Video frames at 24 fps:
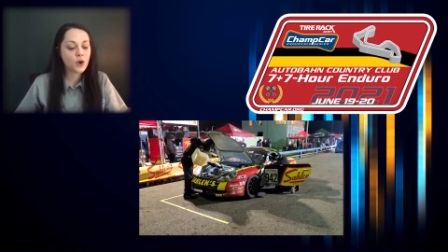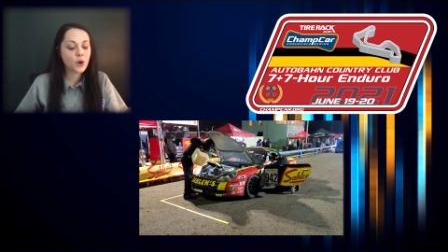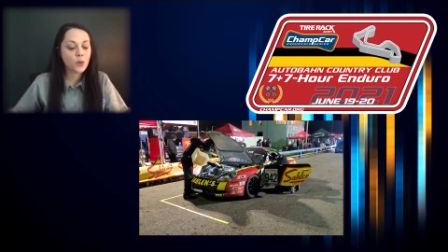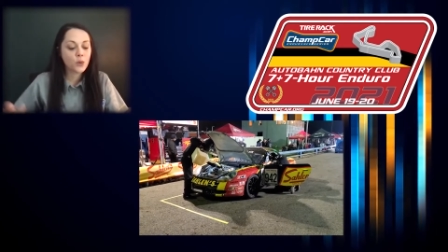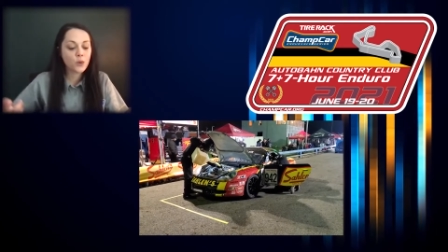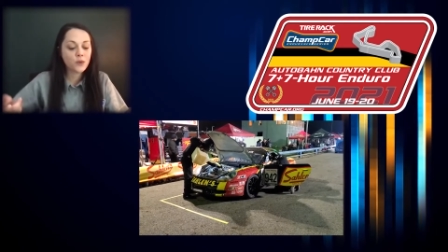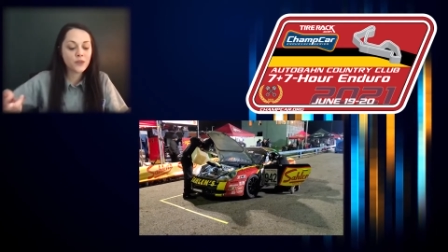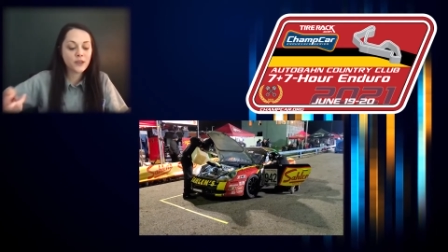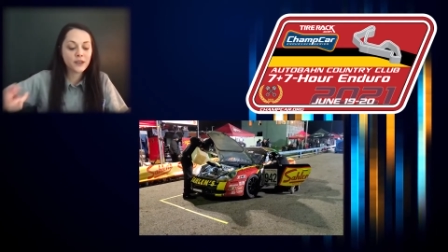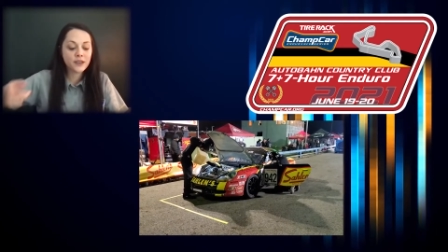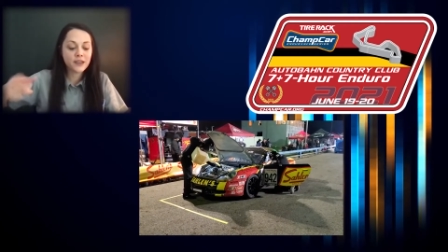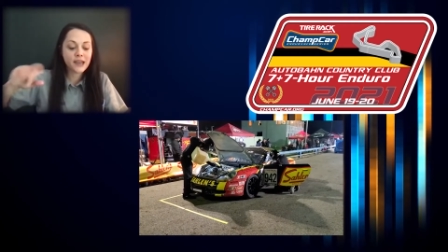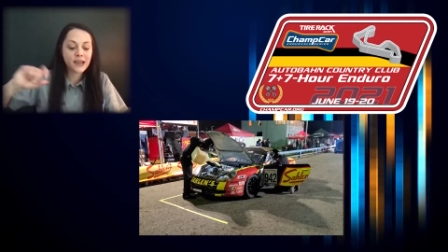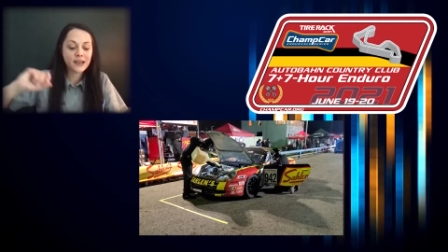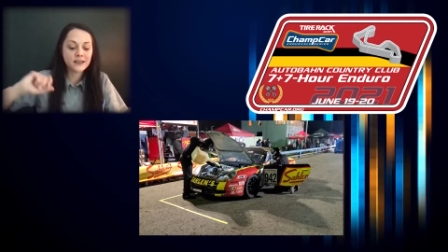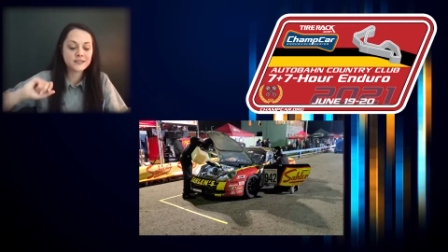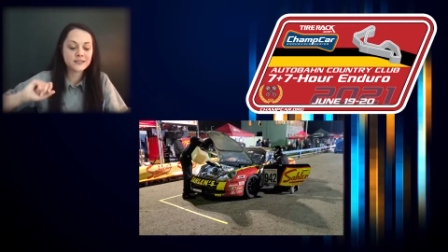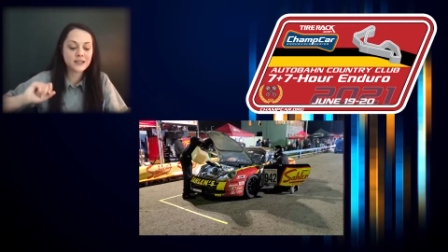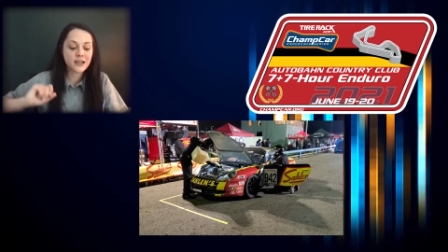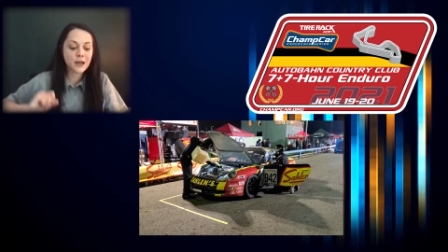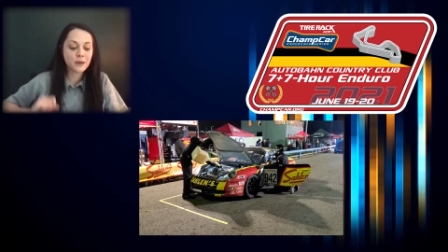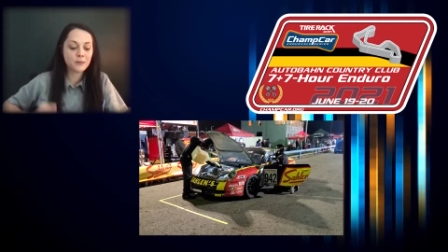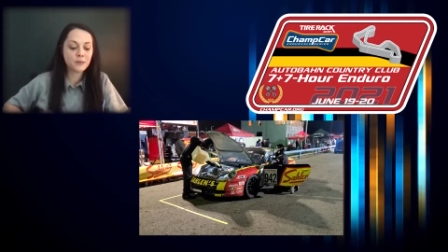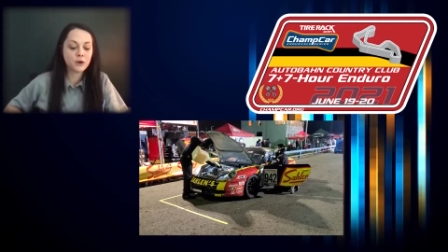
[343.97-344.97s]
When the gas
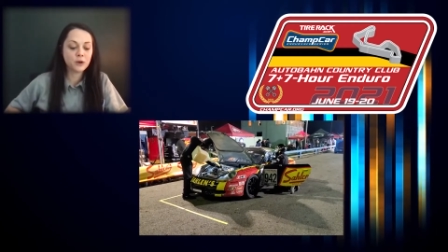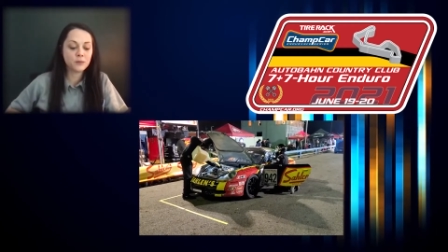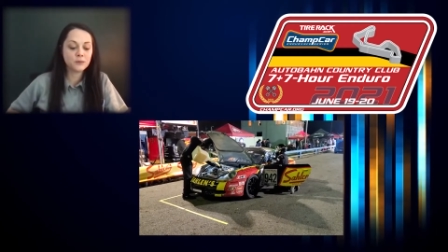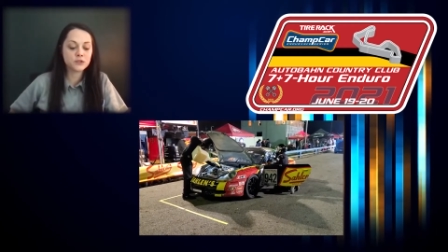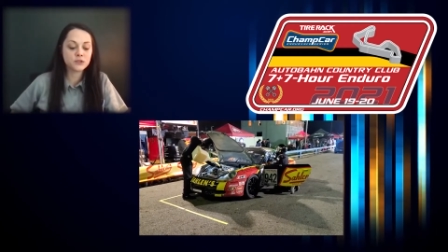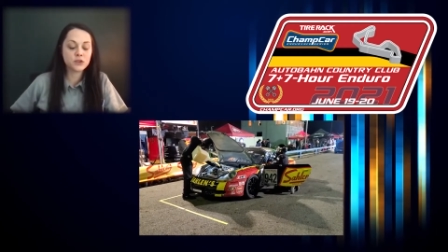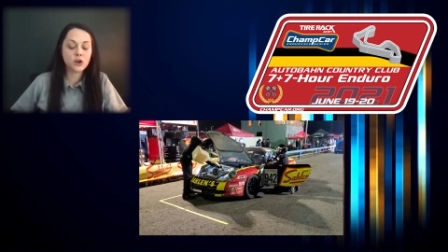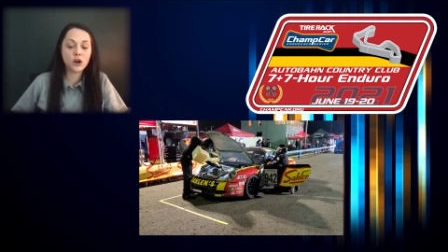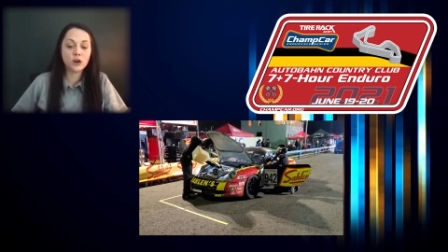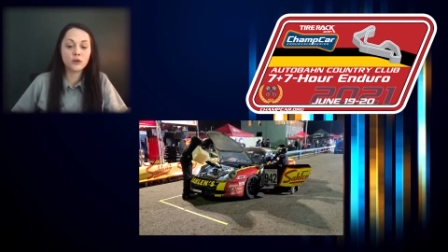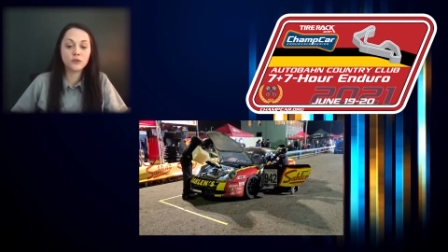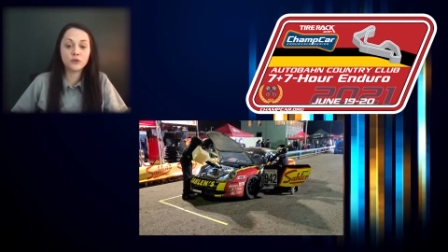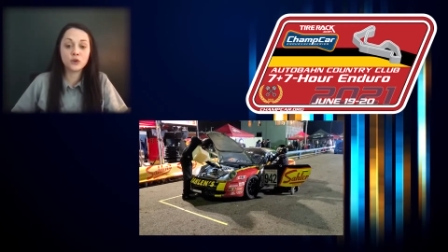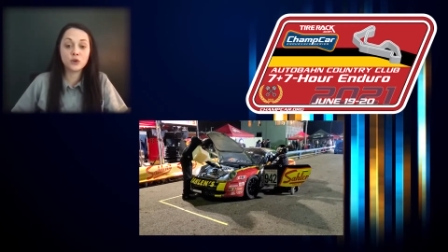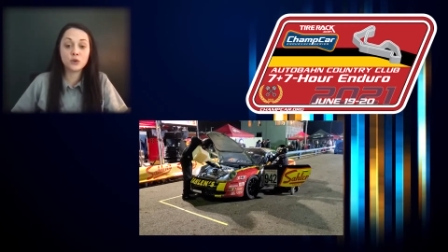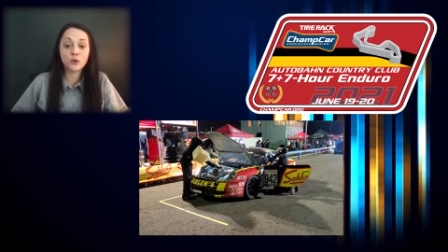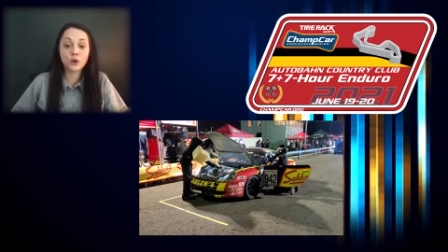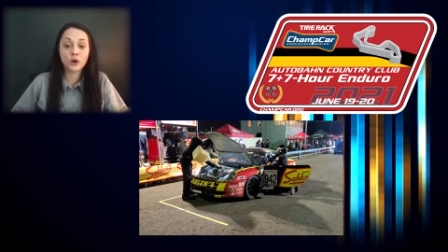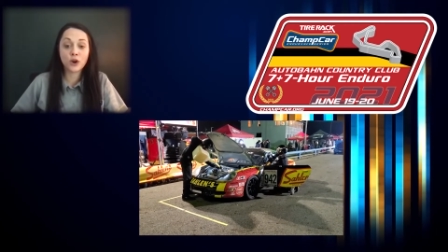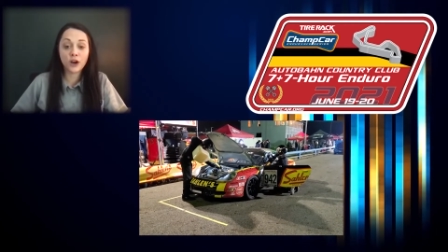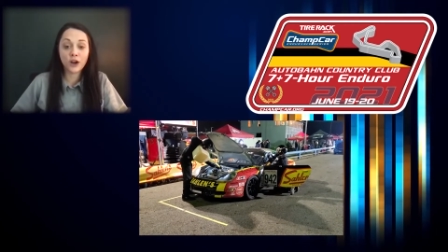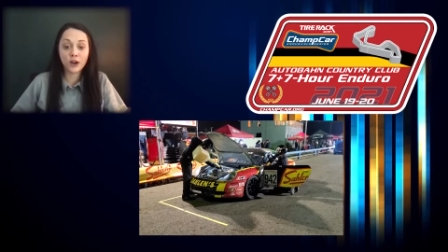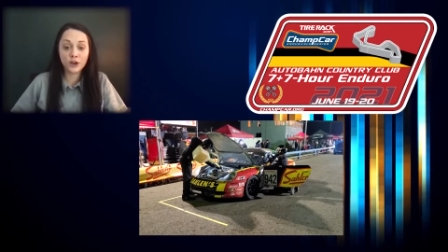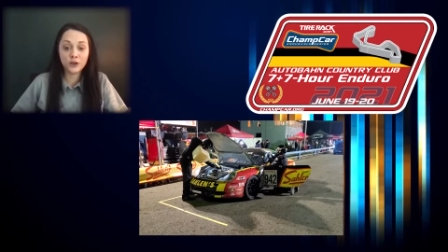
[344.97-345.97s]
cap comes off, you
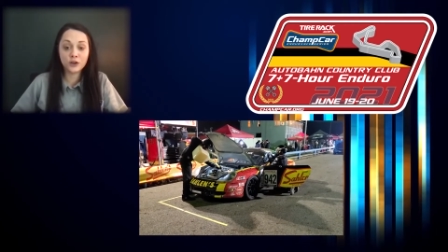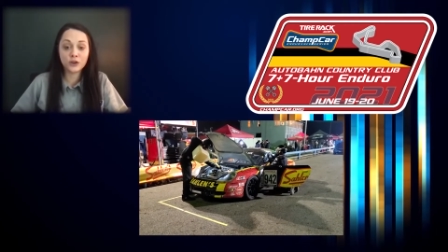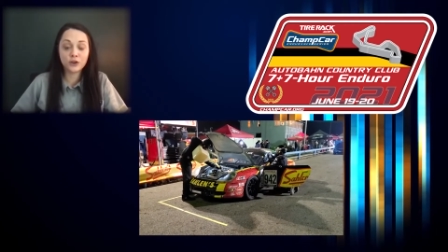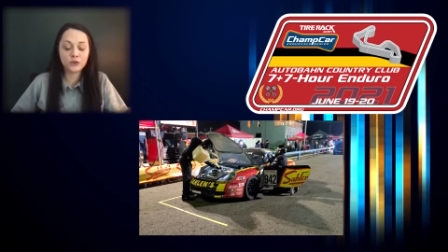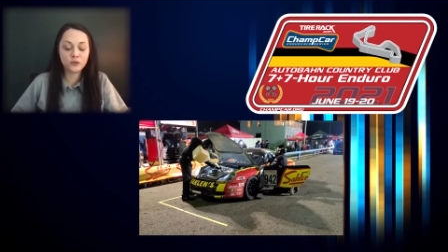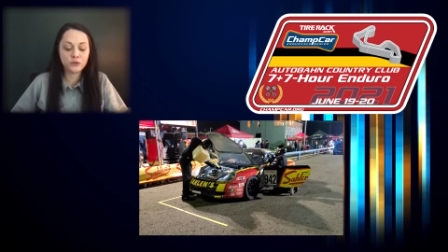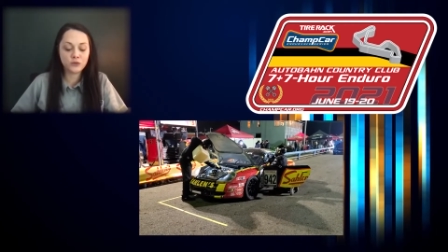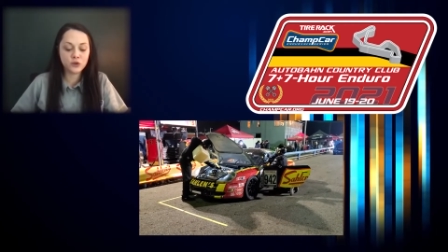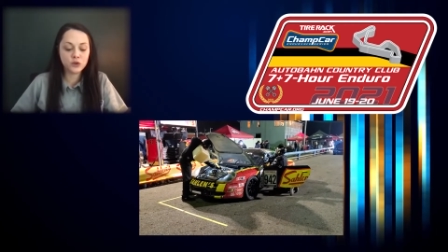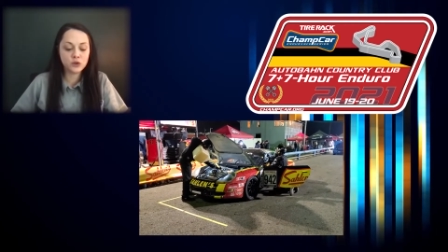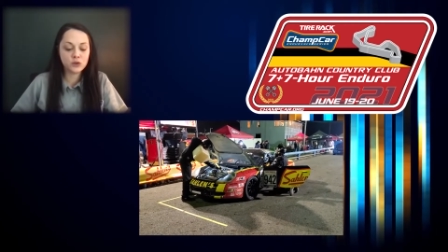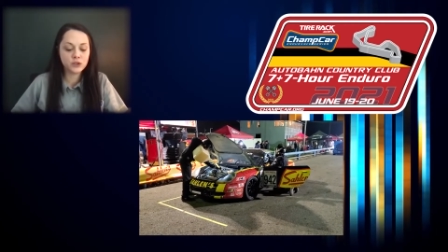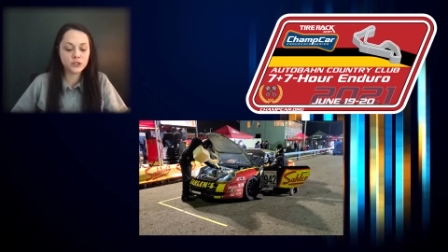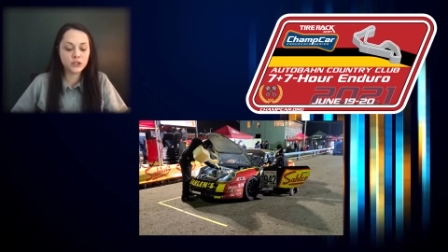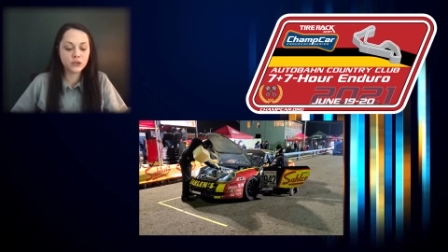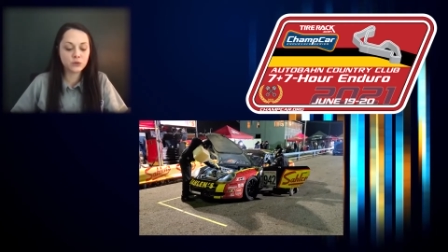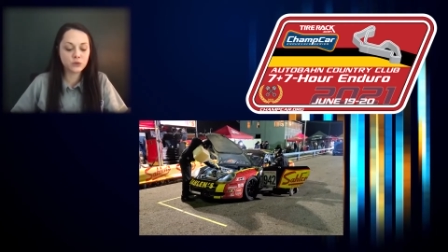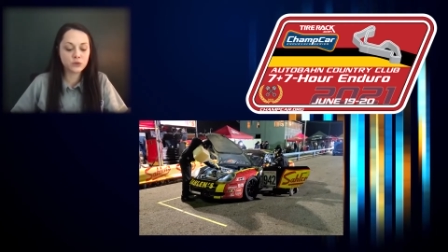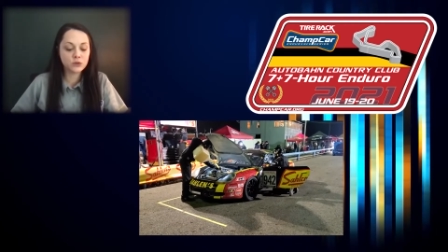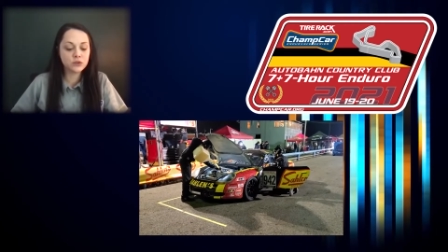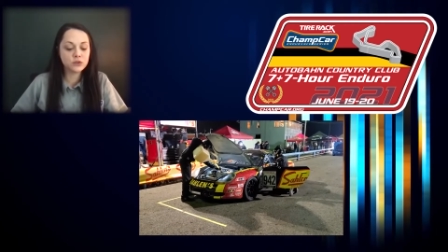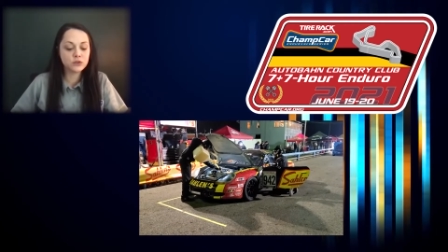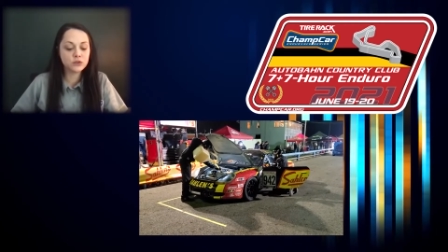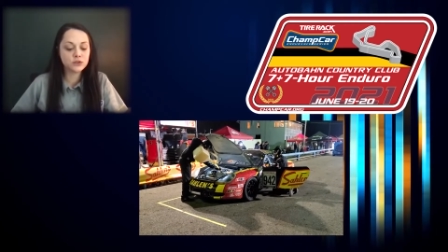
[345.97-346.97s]
are under fueling
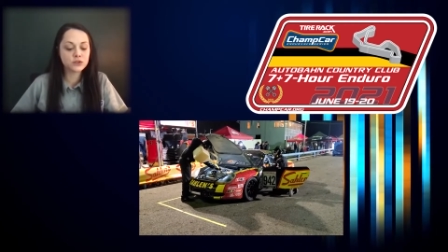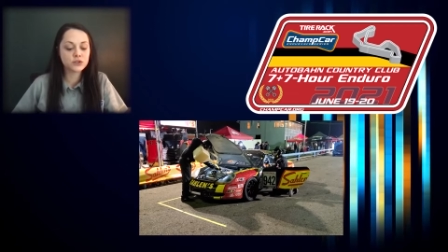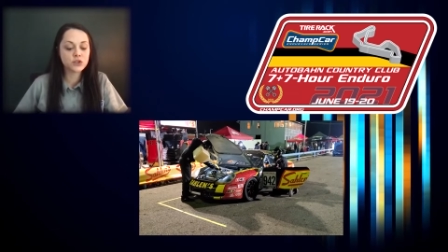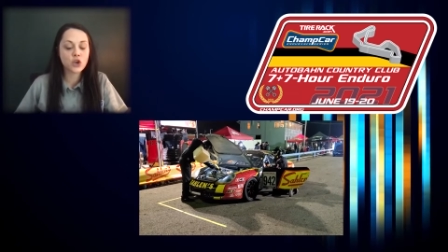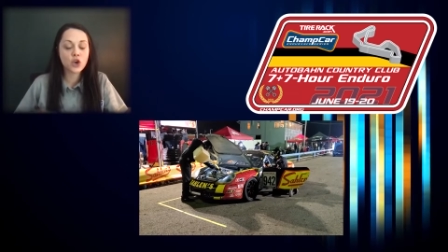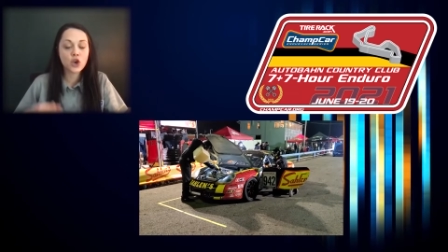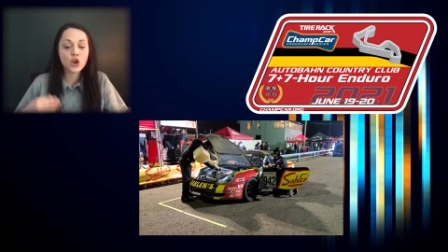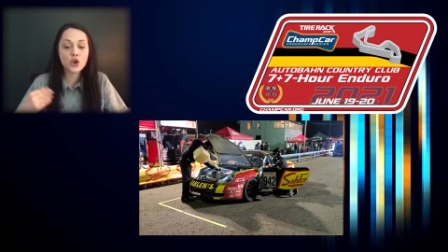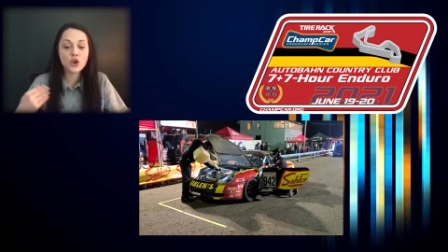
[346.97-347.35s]
rules.